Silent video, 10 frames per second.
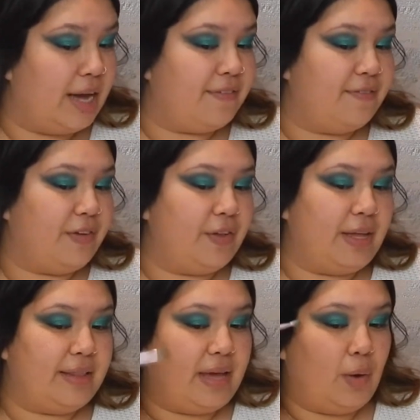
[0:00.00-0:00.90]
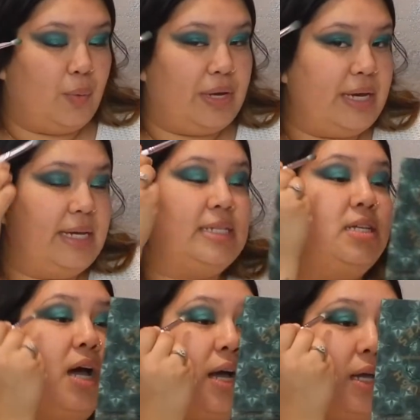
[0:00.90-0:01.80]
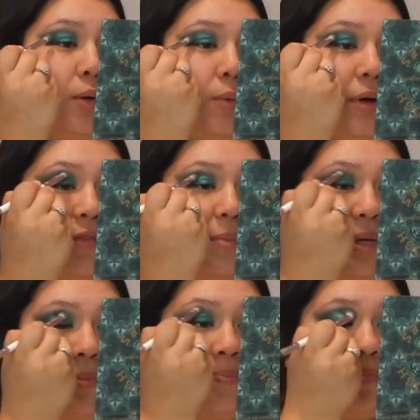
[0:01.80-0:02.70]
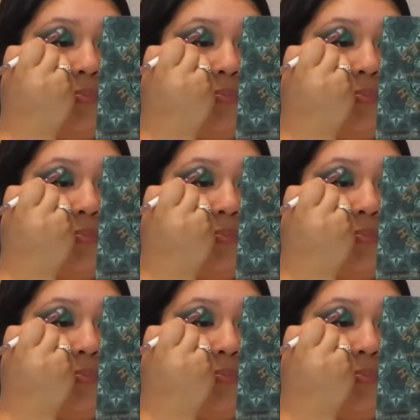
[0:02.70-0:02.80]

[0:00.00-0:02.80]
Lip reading: I feel like that wing is not going to work for me,